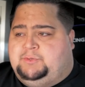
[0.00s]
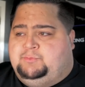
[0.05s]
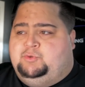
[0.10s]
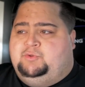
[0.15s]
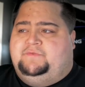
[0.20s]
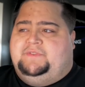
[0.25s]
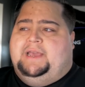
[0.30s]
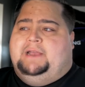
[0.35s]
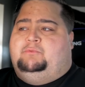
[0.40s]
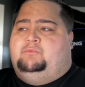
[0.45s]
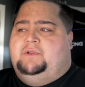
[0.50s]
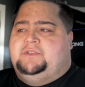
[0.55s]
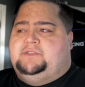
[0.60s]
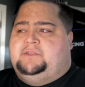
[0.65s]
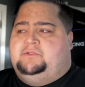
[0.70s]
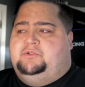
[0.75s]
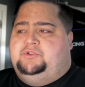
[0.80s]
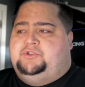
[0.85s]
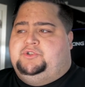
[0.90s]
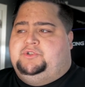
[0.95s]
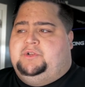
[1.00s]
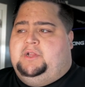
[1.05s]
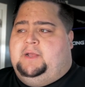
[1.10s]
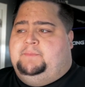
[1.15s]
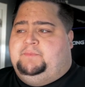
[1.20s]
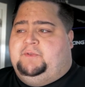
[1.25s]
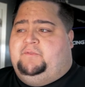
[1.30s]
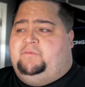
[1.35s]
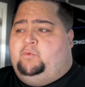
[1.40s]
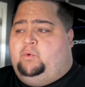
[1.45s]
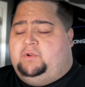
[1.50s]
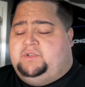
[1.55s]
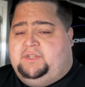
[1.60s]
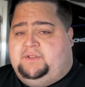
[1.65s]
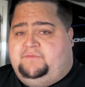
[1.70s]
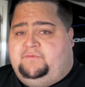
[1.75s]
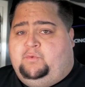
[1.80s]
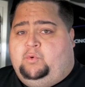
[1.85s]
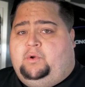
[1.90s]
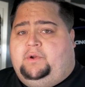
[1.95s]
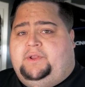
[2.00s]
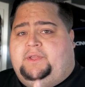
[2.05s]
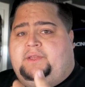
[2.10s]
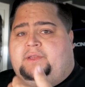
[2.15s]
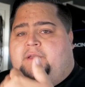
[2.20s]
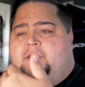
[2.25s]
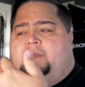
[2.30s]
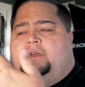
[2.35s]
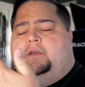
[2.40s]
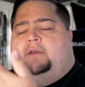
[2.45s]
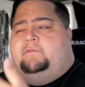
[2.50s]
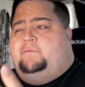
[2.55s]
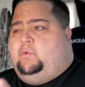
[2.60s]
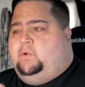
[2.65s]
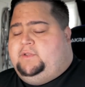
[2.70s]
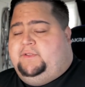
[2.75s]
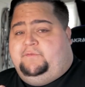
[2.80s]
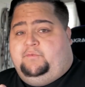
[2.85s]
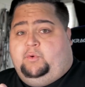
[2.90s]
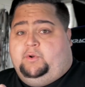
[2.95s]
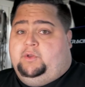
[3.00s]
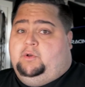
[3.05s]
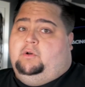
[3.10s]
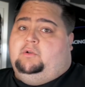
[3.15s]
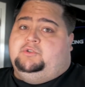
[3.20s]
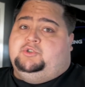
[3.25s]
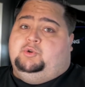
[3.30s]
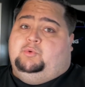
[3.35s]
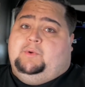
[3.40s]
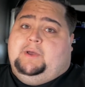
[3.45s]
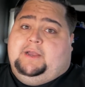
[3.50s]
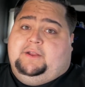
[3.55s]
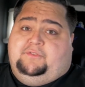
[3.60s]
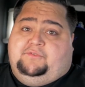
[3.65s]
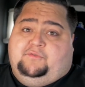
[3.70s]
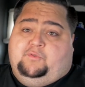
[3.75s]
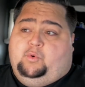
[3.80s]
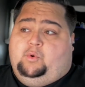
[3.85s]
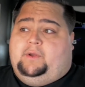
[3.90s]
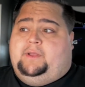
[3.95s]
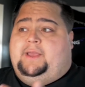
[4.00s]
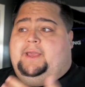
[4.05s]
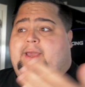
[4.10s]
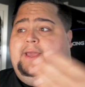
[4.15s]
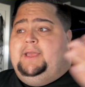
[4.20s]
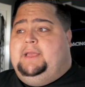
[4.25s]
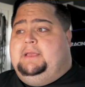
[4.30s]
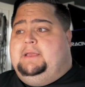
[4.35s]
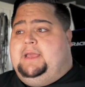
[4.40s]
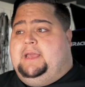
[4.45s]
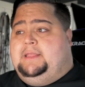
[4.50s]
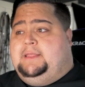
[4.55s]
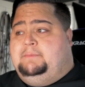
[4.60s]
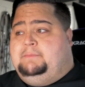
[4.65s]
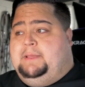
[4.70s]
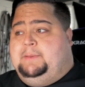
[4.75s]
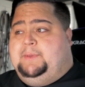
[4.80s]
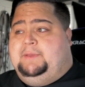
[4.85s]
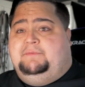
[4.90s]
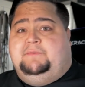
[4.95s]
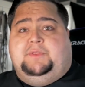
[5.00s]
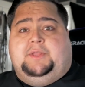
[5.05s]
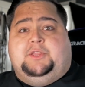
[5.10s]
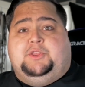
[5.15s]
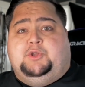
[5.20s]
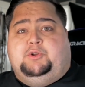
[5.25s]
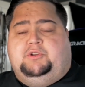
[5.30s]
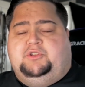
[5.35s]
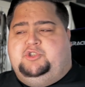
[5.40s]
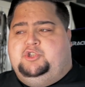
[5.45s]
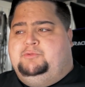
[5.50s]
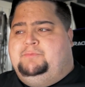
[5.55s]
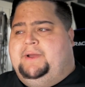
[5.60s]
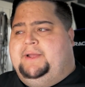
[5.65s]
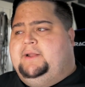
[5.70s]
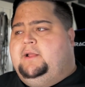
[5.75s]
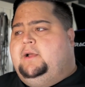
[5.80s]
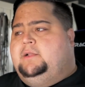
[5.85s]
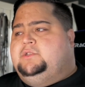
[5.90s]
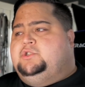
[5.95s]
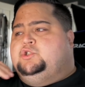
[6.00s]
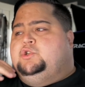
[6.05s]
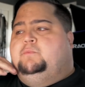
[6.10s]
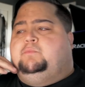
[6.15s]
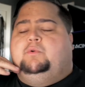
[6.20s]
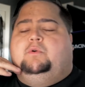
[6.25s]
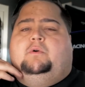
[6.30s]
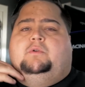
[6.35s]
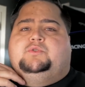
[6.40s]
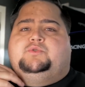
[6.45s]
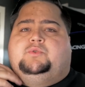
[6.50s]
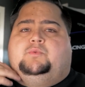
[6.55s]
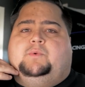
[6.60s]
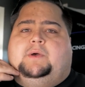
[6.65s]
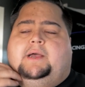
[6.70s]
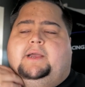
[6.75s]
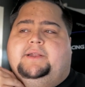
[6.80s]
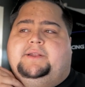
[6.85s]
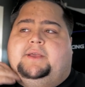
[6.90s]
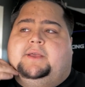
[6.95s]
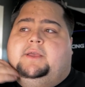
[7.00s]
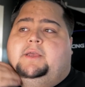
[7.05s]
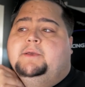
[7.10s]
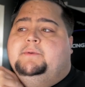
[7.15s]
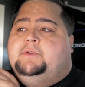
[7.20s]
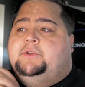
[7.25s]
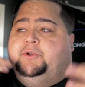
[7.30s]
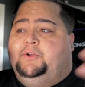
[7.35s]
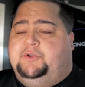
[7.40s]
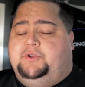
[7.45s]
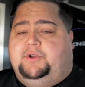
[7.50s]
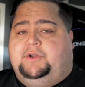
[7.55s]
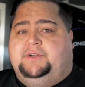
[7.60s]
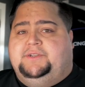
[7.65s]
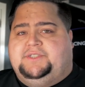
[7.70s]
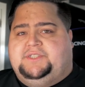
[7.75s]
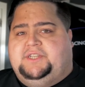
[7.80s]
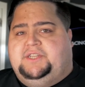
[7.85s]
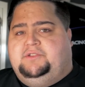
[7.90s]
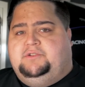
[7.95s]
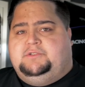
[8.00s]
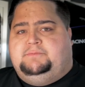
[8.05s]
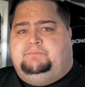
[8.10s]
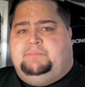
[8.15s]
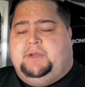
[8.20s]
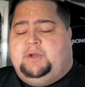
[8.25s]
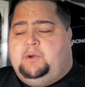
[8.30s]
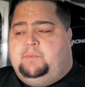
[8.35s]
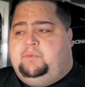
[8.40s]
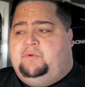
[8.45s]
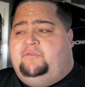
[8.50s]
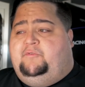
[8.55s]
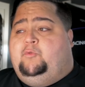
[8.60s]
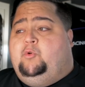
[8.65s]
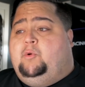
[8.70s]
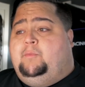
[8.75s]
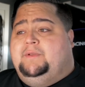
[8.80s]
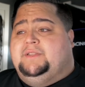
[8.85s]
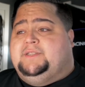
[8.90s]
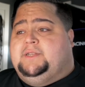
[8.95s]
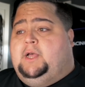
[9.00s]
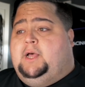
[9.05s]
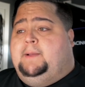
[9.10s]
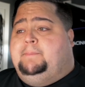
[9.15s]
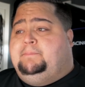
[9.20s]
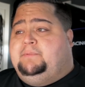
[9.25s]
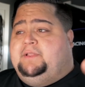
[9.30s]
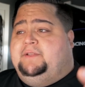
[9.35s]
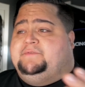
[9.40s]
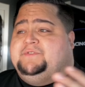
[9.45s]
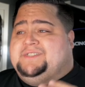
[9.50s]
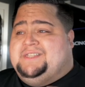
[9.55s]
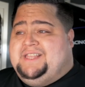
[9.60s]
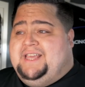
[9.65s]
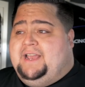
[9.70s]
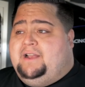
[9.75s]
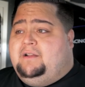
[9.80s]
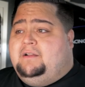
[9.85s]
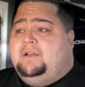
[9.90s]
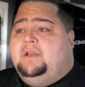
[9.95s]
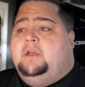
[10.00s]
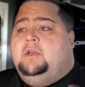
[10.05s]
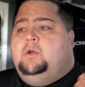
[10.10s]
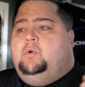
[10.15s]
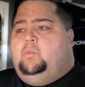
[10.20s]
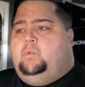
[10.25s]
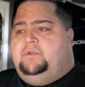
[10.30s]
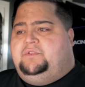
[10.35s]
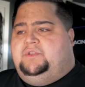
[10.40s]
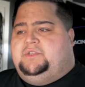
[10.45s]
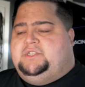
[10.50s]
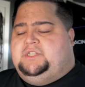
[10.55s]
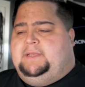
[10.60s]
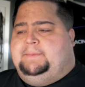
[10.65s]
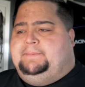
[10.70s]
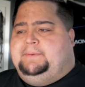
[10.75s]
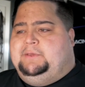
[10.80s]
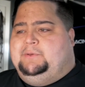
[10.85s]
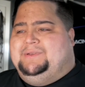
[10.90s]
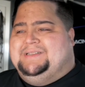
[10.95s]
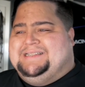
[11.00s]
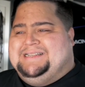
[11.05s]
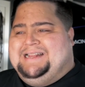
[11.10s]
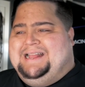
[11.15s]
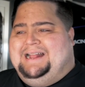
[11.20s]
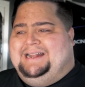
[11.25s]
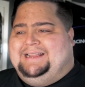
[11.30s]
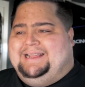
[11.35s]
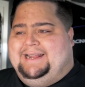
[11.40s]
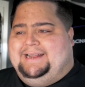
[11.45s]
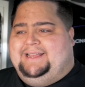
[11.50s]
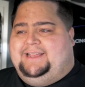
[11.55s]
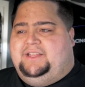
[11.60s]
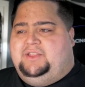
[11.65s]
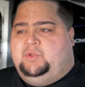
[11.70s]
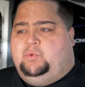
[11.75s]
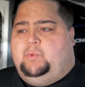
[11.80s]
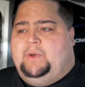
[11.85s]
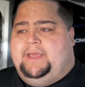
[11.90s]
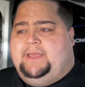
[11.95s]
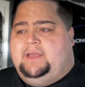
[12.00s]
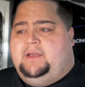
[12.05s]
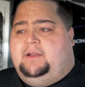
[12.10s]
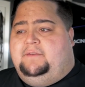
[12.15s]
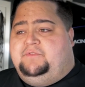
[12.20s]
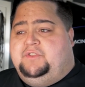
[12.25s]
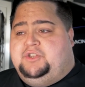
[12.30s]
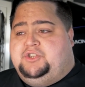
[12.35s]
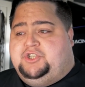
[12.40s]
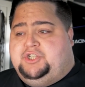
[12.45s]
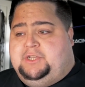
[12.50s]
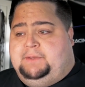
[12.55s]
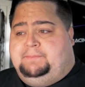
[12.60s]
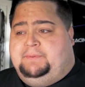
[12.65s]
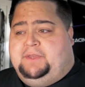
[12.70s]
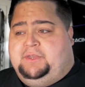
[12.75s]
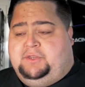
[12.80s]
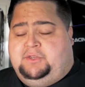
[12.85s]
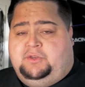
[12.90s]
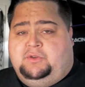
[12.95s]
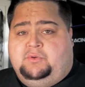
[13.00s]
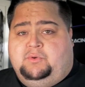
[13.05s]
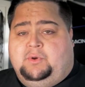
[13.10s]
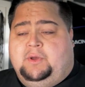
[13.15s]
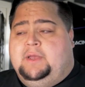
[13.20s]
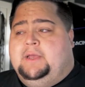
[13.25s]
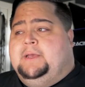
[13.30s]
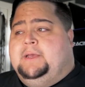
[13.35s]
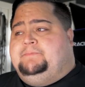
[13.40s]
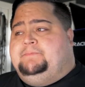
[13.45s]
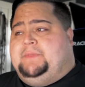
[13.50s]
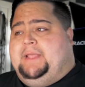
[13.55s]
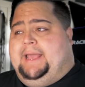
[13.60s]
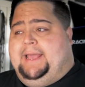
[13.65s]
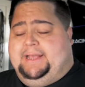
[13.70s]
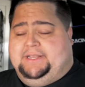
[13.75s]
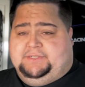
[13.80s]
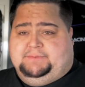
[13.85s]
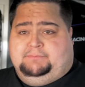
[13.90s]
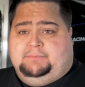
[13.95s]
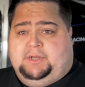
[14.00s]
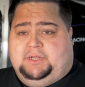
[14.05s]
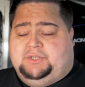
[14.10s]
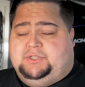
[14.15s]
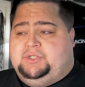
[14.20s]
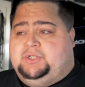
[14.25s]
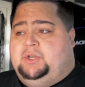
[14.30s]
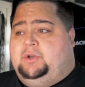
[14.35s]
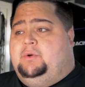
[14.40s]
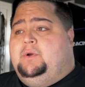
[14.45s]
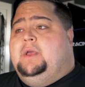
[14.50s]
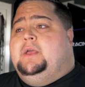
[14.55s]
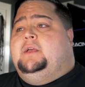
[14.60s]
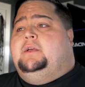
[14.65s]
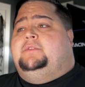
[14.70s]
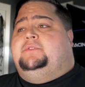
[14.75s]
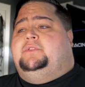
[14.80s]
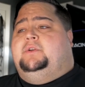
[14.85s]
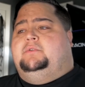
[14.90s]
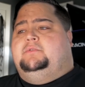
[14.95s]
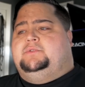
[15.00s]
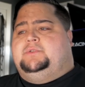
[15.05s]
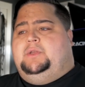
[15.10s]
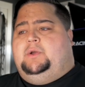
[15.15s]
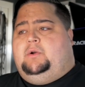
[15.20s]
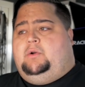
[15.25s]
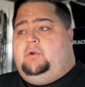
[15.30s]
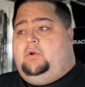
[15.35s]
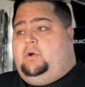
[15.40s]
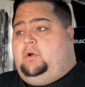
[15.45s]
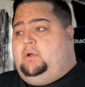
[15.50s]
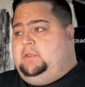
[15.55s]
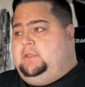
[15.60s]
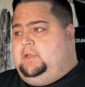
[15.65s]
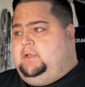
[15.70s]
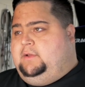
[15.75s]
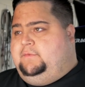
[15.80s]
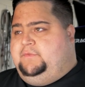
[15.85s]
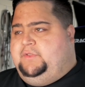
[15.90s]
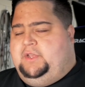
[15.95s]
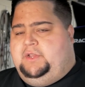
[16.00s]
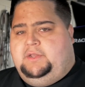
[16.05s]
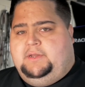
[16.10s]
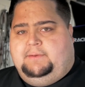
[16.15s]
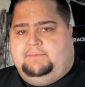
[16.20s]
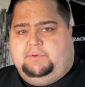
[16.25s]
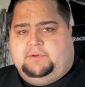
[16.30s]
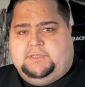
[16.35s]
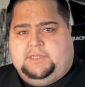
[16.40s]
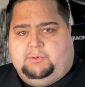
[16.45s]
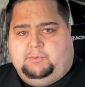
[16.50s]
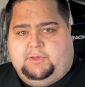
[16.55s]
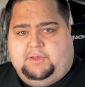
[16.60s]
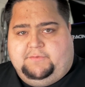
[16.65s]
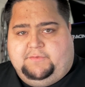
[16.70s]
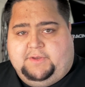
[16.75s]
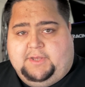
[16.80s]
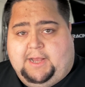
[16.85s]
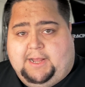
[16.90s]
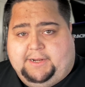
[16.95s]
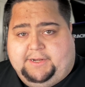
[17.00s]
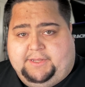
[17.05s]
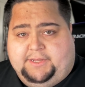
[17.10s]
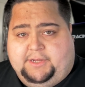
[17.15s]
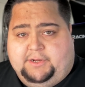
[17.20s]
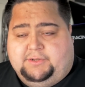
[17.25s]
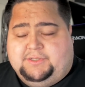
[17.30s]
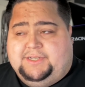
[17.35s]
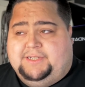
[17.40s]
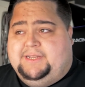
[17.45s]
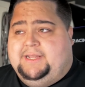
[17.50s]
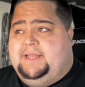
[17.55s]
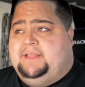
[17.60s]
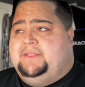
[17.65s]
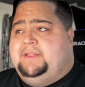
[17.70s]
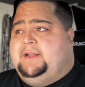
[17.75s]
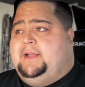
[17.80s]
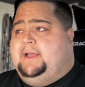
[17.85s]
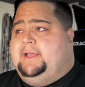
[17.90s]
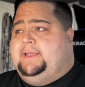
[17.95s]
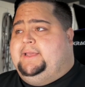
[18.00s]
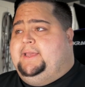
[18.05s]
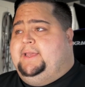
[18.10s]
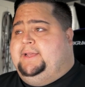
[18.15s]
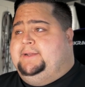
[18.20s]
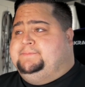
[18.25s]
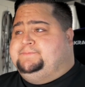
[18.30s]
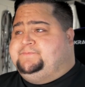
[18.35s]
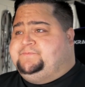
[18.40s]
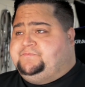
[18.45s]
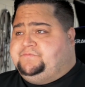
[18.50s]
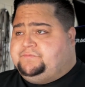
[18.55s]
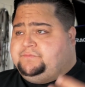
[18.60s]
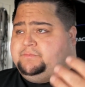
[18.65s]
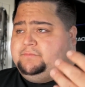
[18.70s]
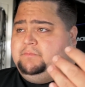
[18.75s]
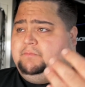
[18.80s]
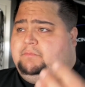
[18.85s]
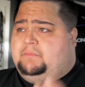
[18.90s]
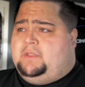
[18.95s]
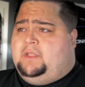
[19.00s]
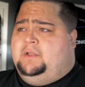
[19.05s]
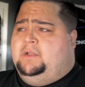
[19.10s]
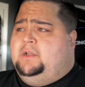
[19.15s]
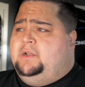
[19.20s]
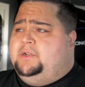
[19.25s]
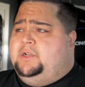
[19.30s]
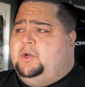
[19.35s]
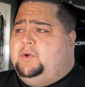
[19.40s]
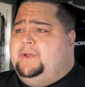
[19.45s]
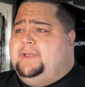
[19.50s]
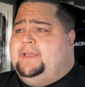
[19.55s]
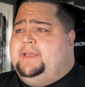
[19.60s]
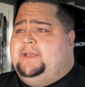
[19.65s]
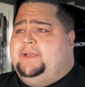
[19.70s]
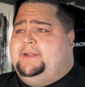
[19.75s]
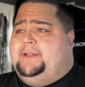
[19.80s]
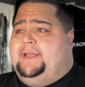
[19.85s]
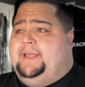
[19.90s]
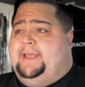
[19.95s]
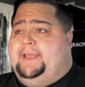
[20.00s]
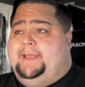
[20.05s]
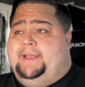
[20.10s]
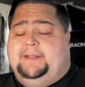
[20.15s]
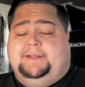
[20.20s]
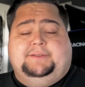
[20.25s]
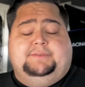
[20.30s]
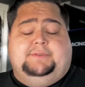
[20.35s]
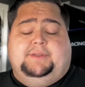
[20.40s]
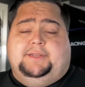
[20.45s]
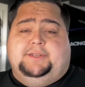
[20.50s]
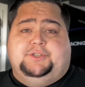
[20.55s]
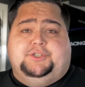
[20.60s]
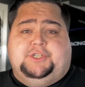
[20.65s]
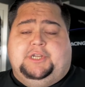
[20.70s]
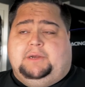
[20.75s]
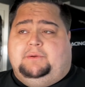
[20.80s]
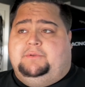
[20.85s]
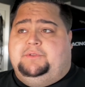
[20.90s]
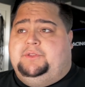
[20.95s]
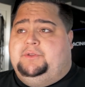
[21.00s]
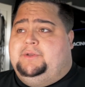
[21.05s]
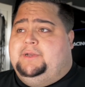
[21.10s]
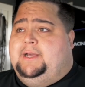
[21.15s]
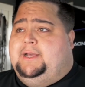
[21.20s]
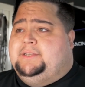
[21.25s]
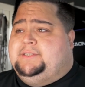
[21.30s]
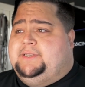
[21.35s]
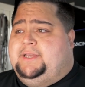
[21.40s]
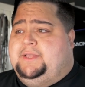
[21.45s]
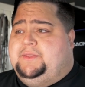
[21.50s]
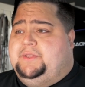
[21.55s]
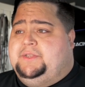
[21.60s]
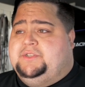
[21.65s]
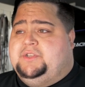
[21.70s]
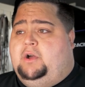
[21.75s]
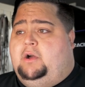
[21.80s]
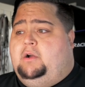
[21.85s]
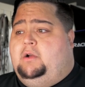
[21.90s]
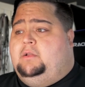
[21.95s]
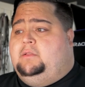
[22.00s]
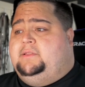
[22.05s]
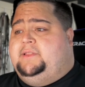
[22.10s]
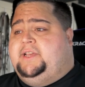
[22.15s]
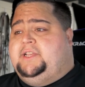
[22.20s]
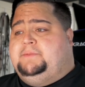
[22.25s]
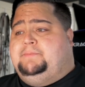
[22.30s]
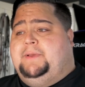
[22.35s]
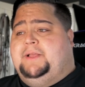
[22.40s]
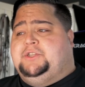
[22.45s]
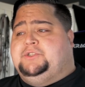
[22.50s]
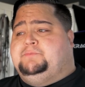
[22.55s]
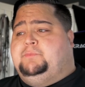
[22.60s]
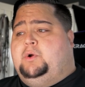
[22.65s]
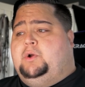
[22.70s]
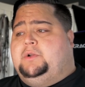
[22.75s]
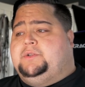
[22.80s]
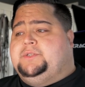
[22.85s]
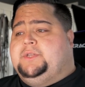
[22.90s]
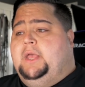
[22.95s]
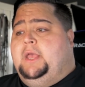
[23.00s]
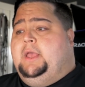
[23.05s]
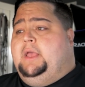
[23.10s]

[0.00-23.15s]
move that resolution up to 1440, 1440 ultra wide 4K, and then maybe even like 32x9 super ultra wide, you know, you're going to see those bigger performance uplifts there where the CPU is not getting in the way of the GPU as much. So those are all of the numbers that we have got here today that I can go ahead and share with you guys. Again, these are leaked benchmarks.